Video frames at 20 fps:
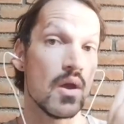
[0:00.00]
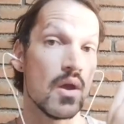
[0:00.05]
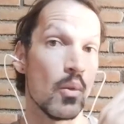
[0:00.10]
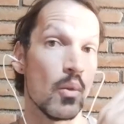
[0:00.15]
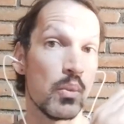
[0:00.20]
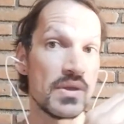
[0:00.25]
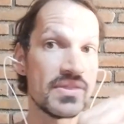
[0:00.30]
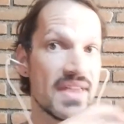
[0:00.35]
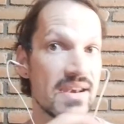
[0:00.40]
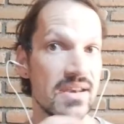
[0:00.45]

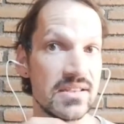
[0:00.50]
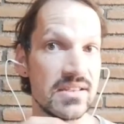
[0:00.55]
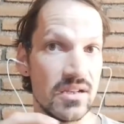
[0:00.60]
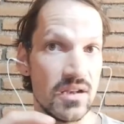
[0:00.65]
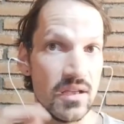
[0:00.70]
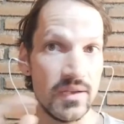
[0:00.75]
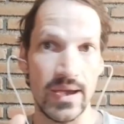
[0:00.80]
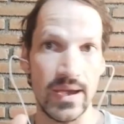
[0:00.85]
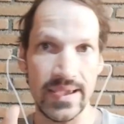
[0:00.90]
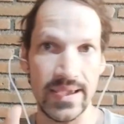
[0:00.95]
we then need to
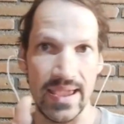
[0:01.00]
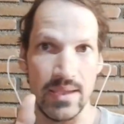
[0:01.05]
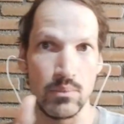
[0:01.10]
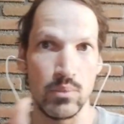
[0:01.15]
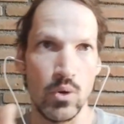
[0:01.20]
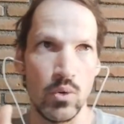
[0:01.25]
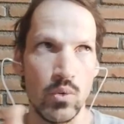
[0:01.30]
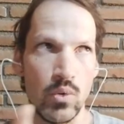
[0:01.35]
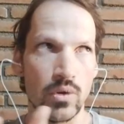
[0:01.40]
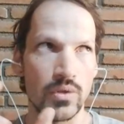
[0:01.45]
look at, okay,
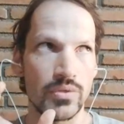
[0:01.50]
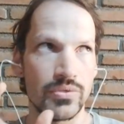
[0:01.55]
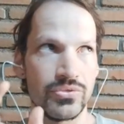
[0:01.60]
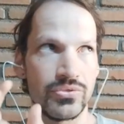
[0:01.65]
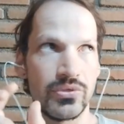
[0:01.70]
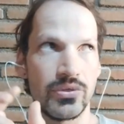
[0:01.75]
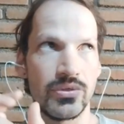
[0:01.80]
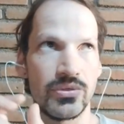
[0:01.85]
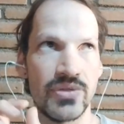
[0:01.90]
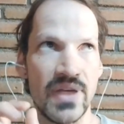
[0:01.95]
well,
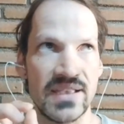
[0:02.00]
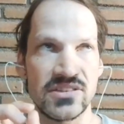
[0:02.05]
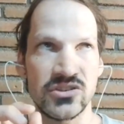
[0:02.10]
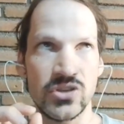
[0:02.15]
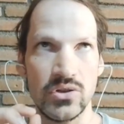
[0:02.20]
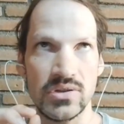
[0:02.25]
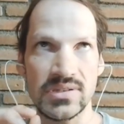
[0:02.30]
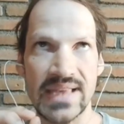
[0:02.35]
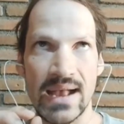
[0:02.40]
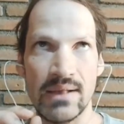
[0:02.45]
there's
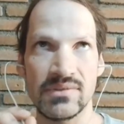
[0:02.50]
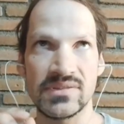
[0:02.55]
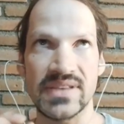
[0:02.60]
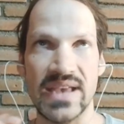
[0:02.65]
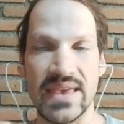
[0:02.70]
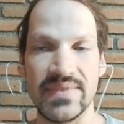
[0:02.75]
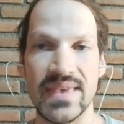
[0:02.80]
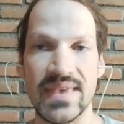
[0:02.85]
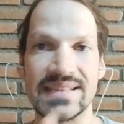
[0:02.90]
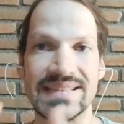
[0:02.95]
two sounds
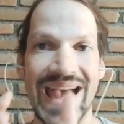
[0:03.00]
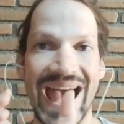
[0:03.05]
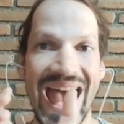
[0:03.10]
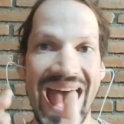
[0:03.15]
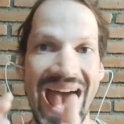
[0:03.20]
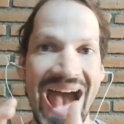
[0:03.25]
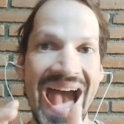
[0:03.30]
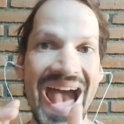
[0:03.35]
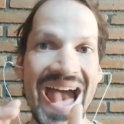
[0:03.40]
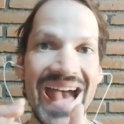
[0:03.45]
there. There's
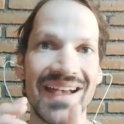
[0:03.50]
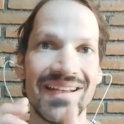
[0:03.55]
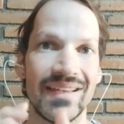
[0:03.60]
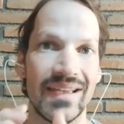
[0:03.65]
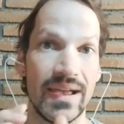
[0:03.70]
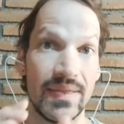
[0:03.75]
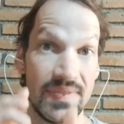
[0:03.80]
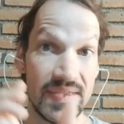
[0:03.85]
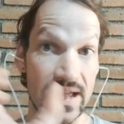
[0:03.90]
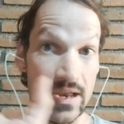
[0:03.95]

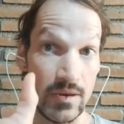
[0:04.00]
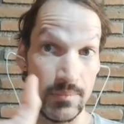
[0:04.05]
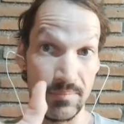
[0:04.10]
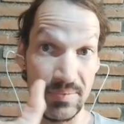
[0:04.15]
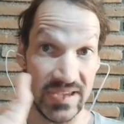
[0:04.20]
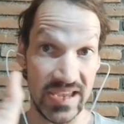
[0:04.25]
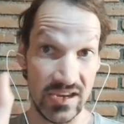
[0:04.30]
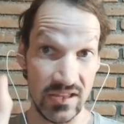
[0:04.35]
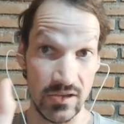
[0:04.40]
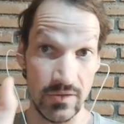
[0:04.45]
at the
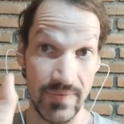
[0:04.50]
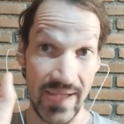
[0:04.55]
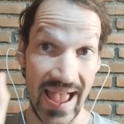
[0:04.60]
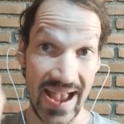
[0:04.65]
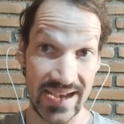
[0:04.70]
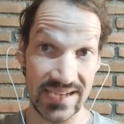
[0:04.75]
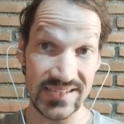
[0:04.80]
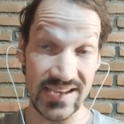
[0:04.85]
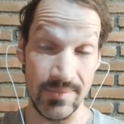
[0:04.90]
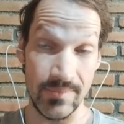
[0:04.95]
beginning of
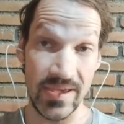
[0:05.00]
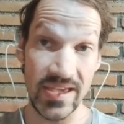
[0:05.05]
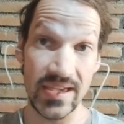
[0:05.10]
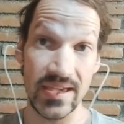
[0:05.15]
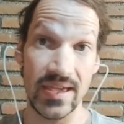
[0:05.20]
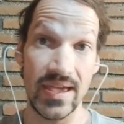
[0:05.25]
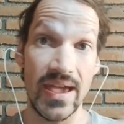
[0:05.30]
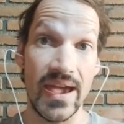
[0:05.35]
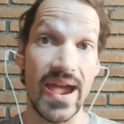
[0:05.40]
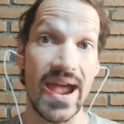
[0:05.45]

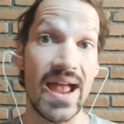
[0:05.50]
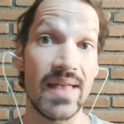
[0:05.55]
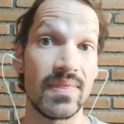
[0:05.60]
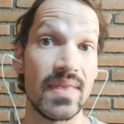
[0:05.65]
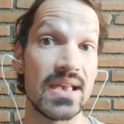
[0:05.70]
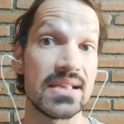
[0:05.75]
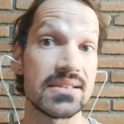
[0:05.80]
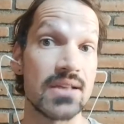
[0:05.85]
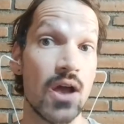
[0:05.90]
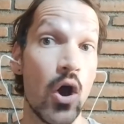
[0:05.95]
academic, and
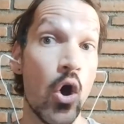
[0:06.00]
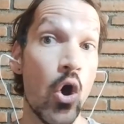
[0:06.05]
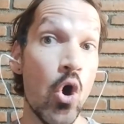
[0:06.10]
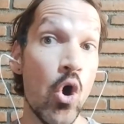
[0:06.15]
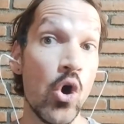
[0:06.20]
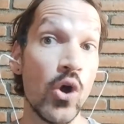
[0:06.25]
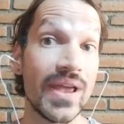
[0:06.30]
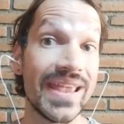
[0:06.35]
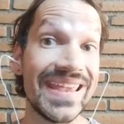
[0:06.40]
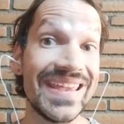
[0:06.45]
there's
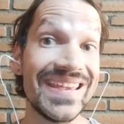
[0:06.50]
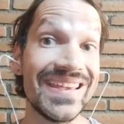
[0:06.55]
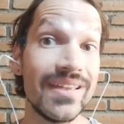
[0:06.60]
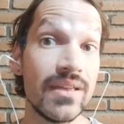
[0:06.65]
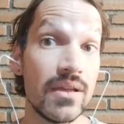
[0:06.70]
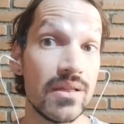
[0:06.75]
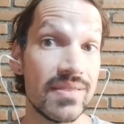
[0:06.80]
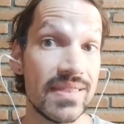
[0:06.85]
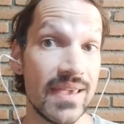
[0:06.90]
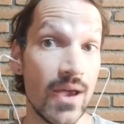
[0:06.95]
oi,
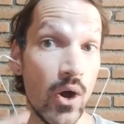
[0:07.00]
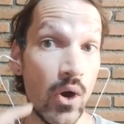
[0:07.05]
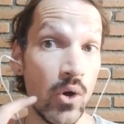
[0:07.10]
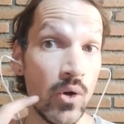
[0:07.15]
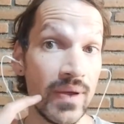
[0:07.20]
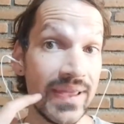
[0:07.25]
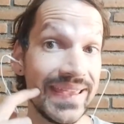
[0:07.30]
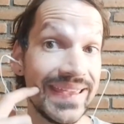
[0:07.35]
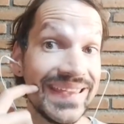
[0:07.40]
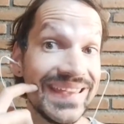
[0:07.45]
the
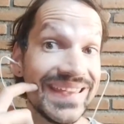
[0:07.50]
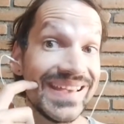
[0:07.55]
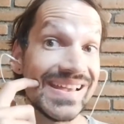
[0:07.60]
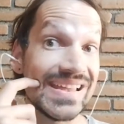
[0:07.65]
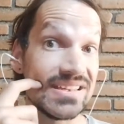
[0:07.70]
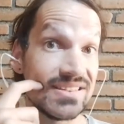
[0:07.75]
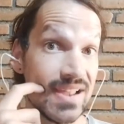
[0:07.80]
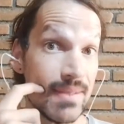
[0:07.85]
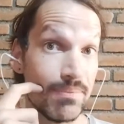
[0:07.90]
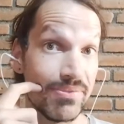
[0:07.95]
oi
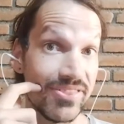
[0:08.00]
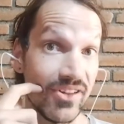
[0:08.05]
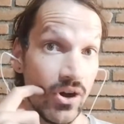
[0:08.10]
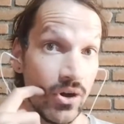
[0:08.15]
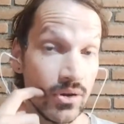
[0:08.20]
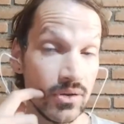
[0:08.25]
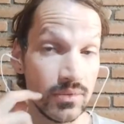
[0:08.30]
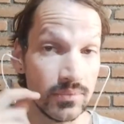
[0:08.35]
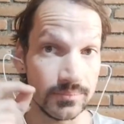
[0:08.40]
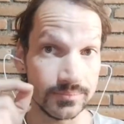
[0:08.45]

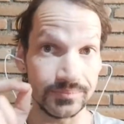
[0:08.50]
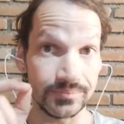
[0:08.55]
diphthong,